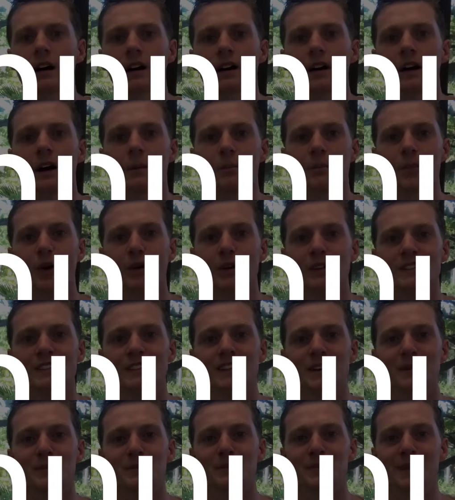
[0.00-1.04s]
All right, bonus
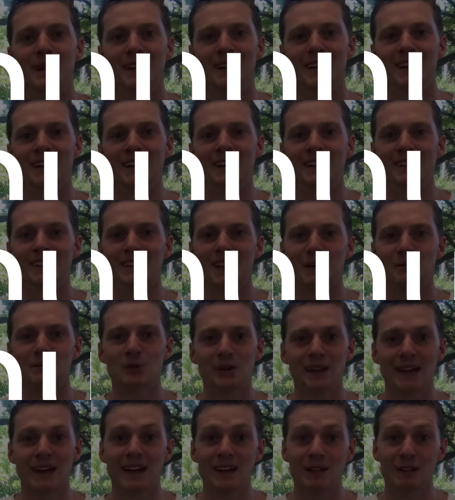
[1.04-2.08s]
tip because I really had